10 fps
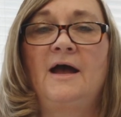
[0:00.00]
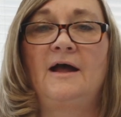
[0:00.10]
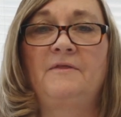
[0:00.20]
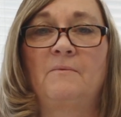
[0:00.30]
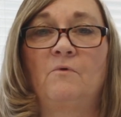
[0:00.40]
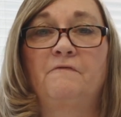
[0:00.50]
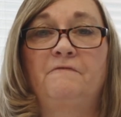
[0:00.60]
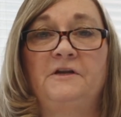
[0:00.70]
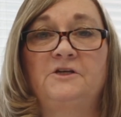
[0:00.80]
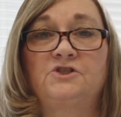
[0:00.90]
and then we'll
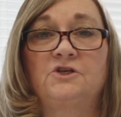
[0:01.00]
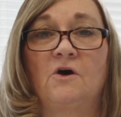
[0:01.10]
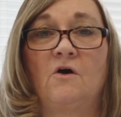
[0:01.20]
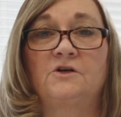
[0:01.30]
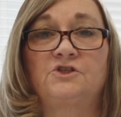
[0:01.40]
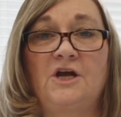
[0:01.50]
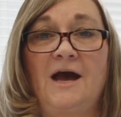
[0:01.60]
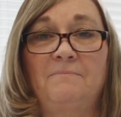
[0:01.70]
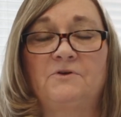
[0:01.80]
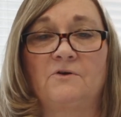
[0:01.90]
finish our
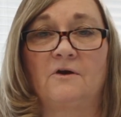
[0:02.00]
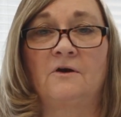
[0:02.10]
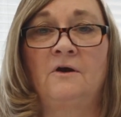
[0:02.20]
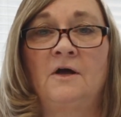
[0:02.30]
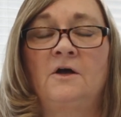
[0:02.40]
chapter.